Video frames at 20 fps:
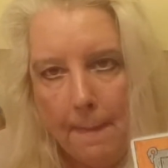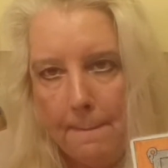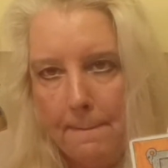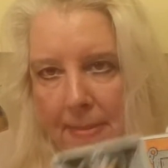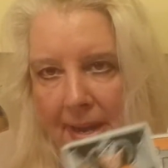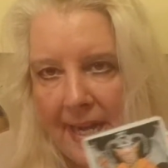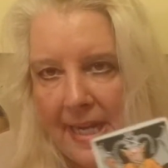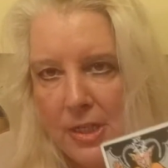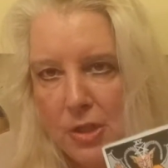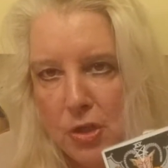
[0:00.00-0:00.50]

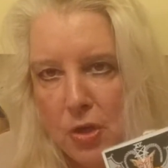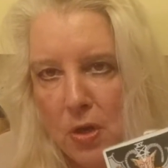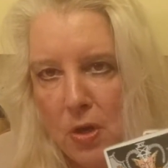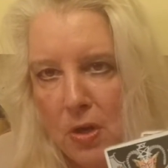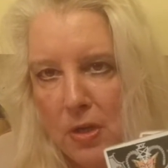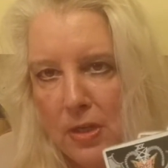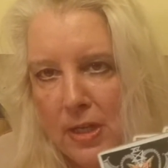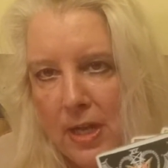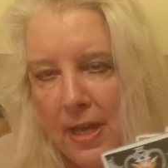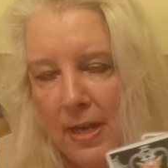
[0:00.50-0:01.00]
Major
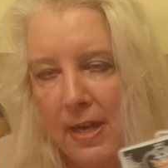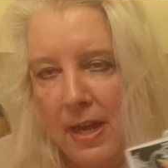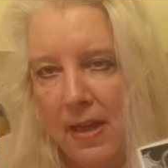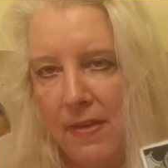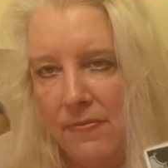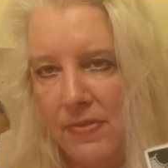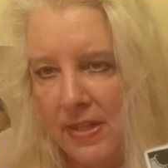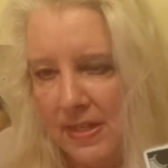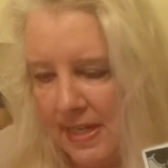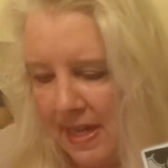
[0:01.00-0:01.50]
Arcana
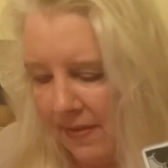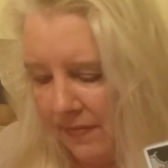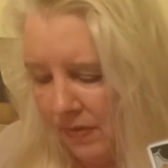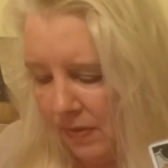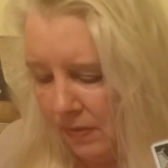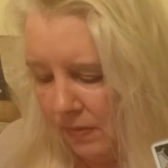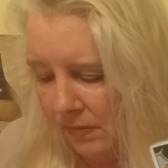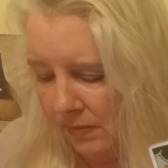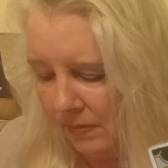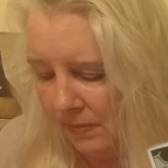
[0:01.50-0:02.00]
of the
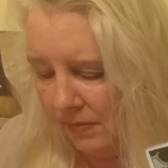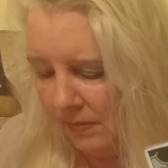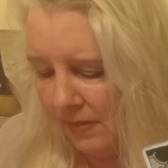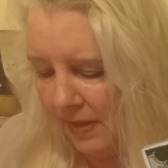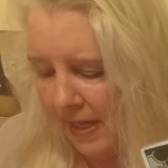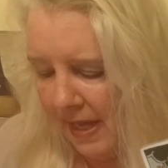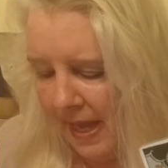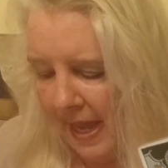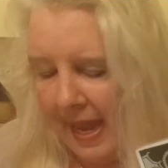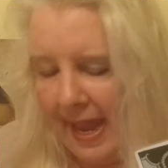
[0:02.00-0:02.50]
Devil,
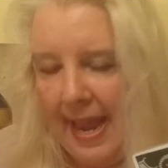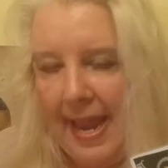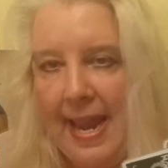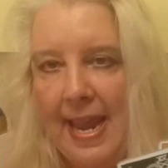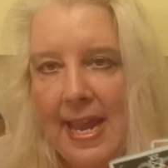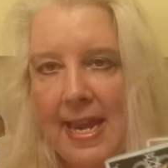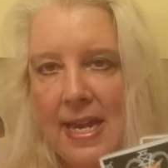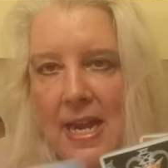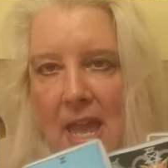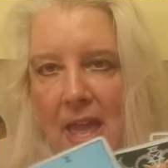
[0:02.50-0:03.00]

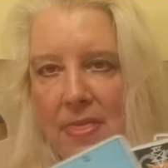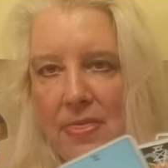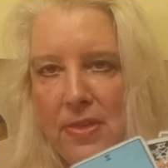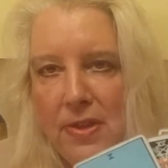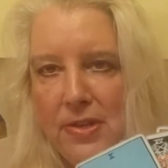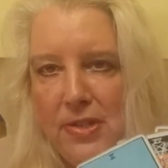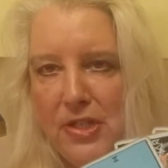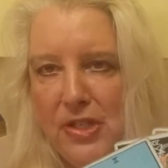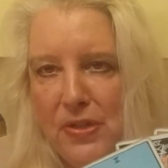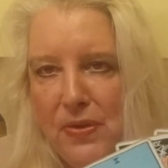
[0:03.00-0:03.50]
and
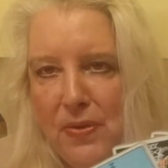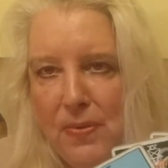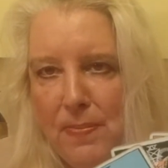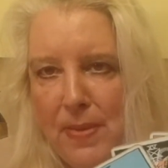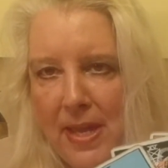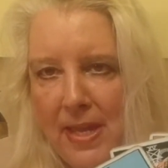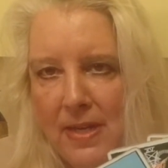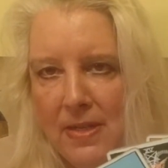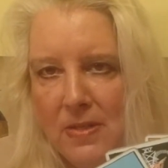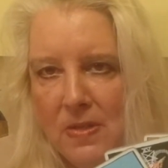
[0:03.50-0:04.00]
the Two of
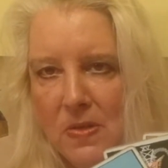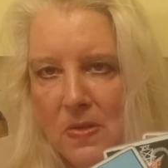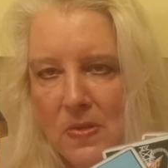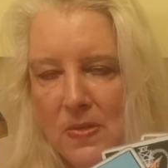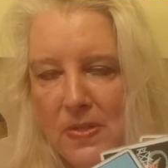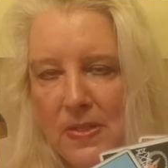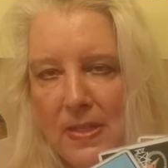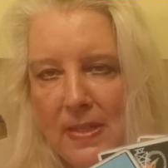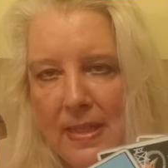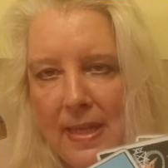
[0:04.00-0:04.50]

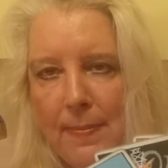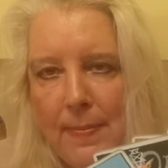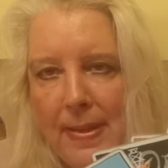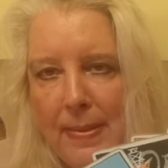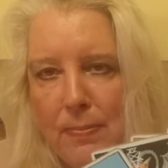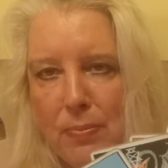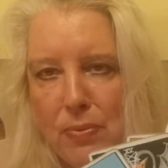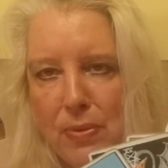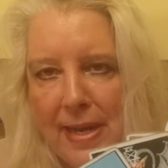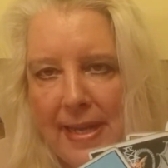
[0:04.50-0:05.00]
Pentacles. So let me
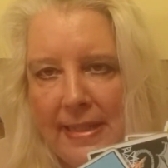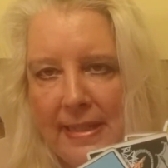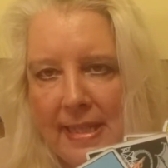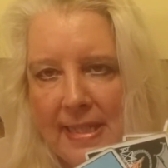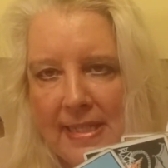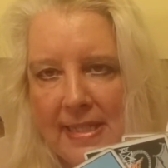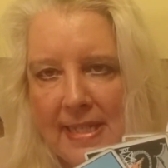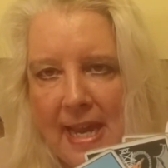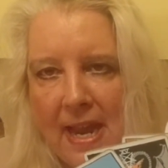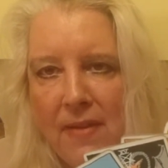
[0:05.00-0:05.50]
break
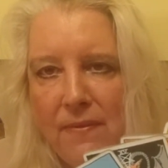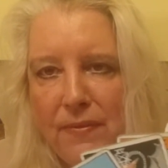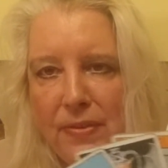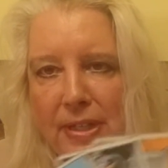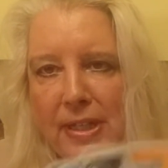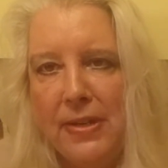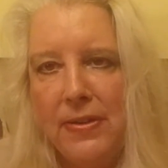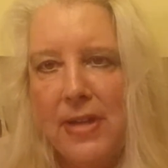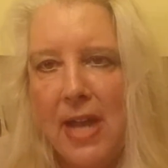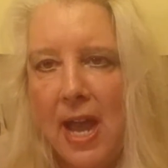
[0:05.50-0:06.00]
this down for
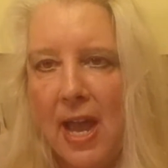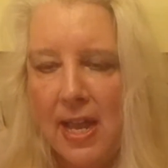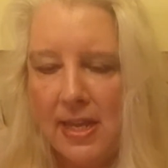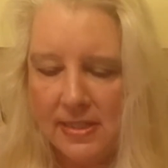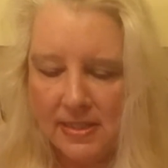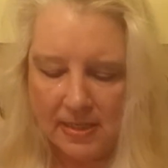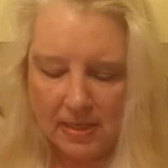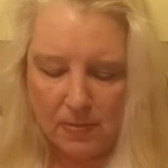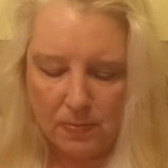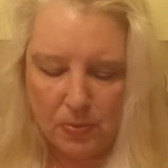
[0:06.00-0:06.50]
you
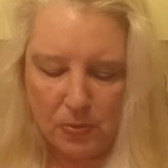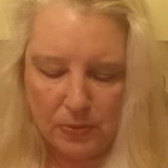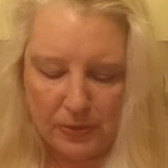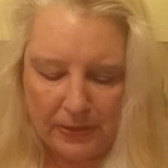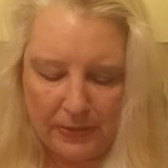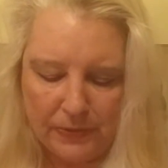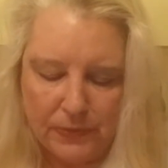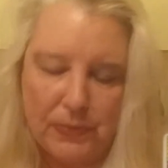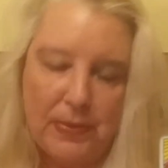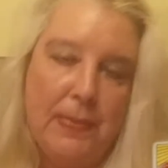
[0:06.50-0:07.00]
guys, and I'll pull
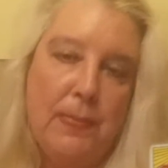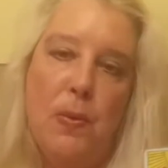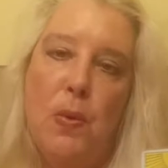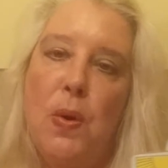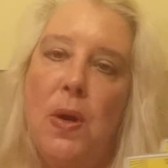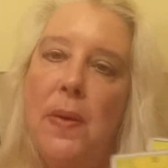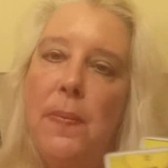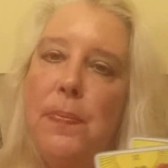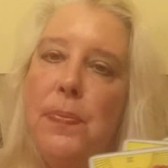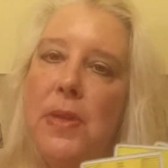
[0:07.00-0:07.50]
you three
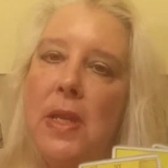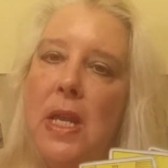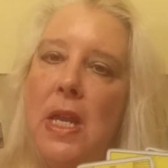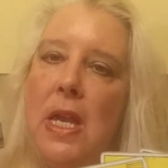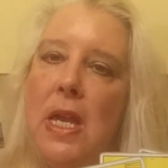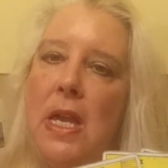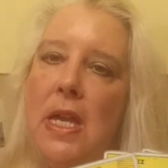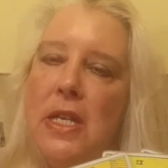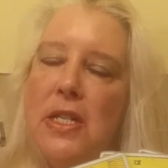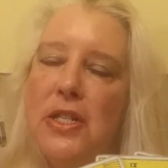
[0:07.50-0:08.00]
more.
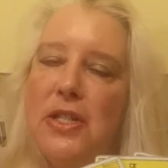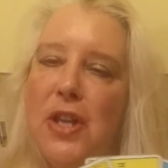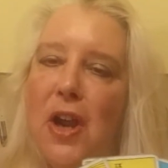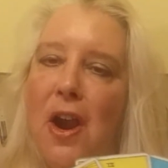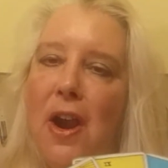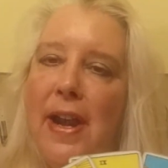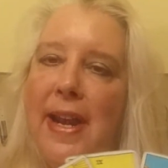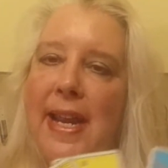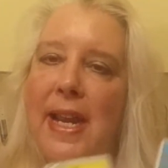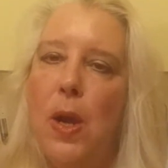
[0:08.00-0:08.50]

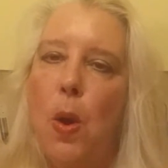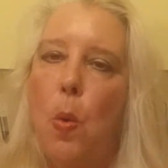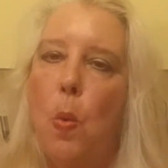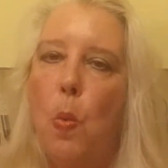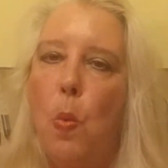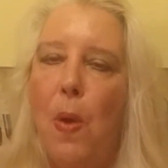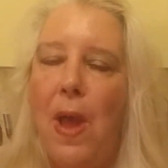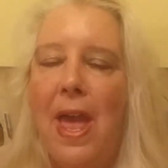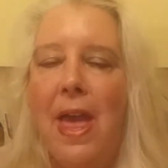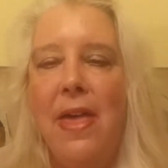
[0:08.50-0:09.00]

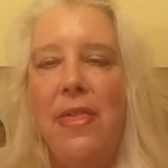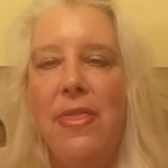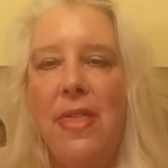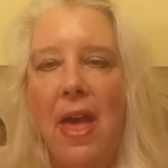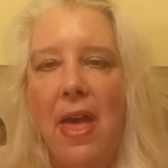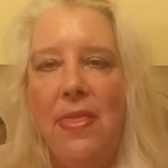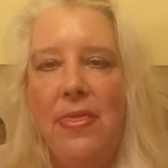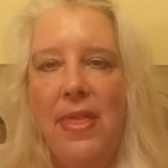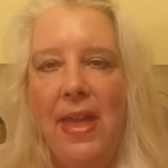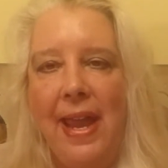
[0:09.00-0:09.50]
Starting
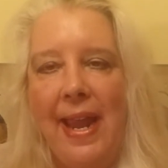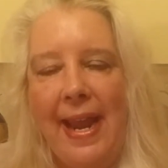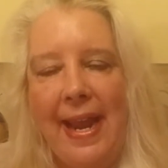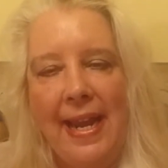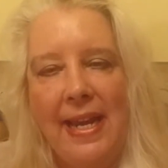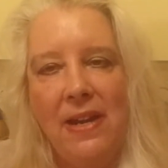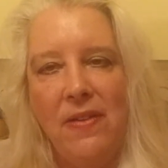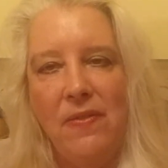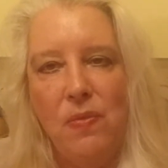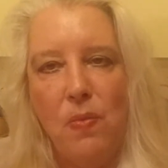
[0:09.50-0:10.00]
with the
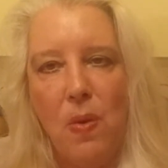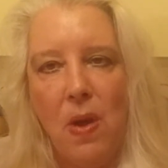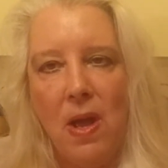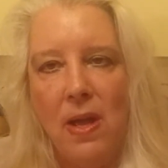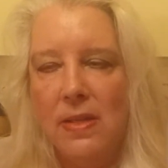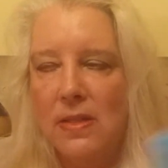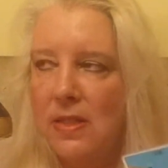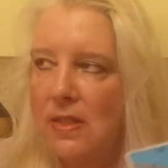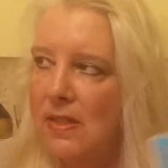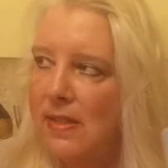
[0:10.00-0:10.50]
Eight of
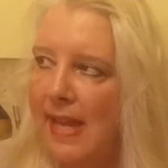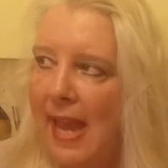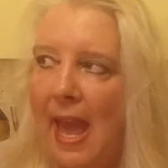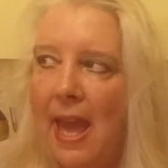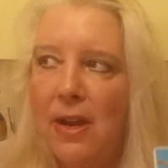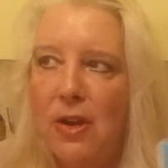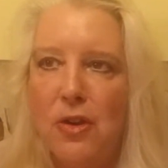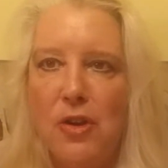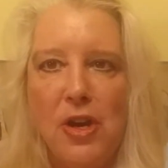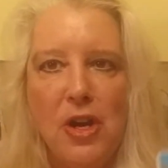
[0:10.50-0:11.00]
Wands,
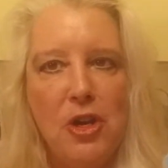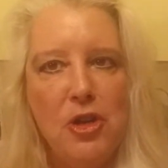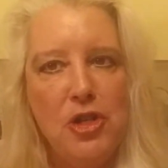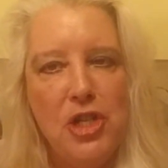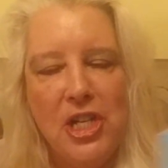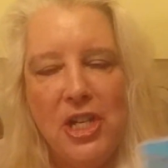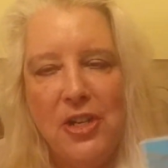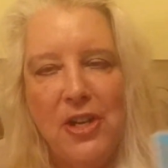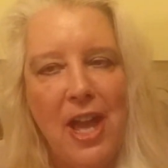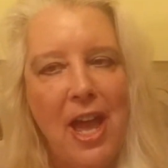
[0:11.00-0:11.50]
scattered
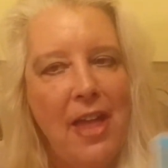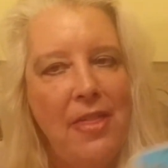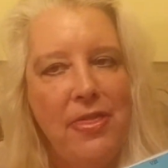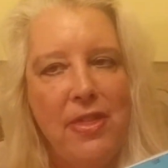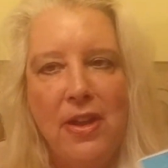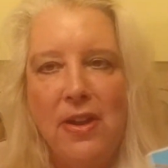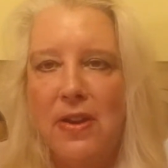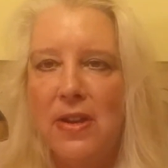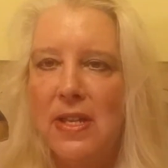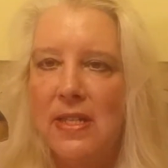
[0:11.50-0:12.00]
energy or not,
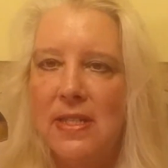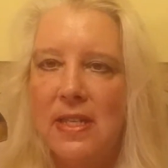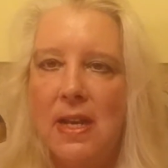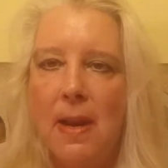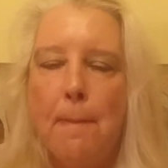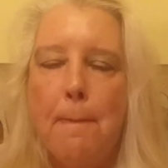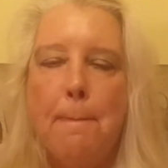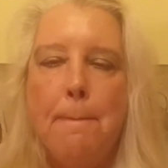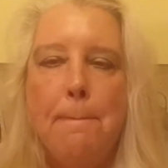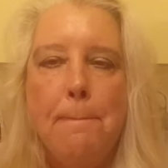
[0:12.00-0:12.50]
there is an
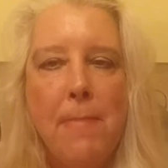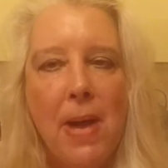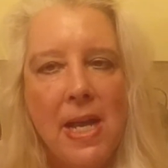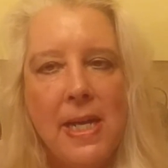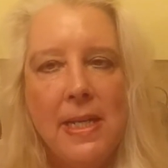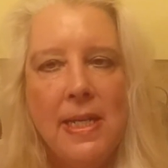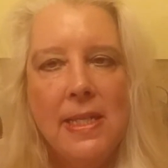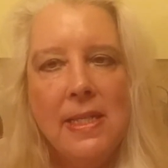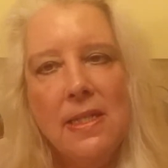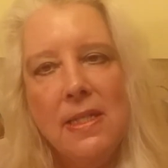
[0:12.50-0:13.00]

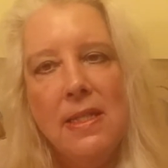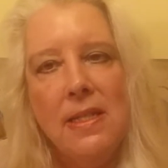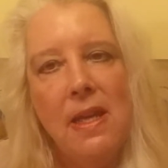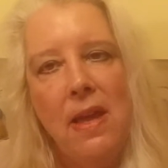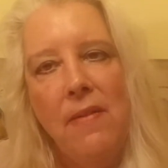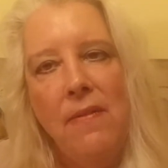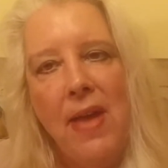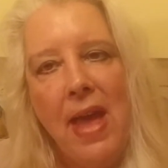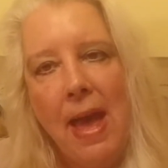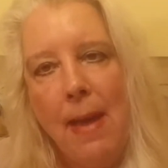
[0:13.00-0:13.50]
abundance
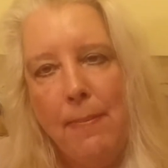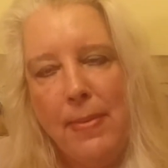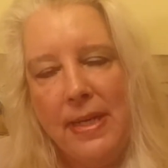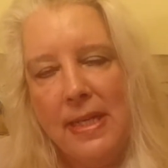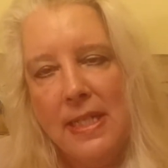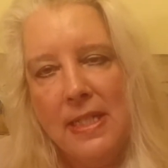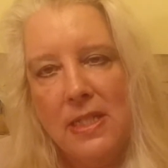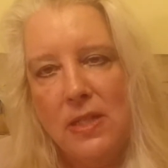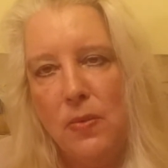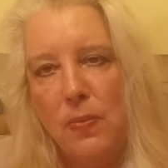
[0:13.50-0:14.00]
of
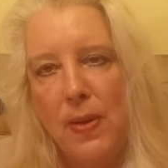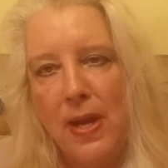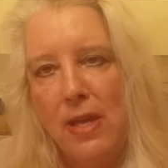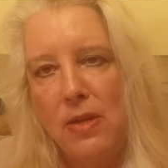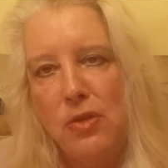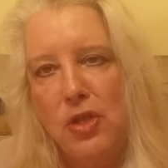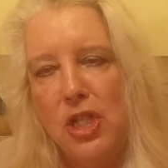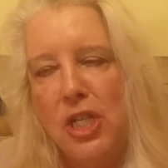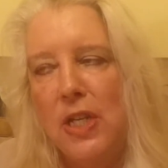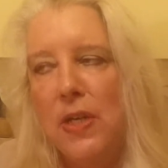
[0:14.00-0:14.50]
happiness
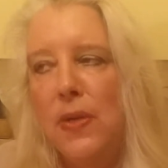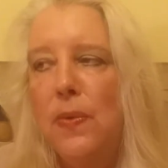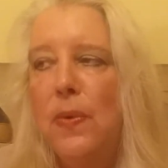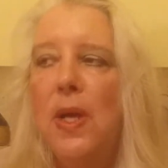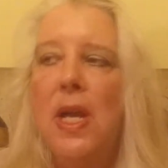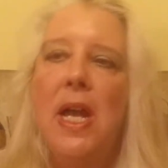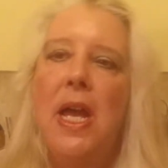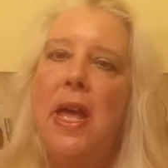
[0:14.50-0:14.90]
around you.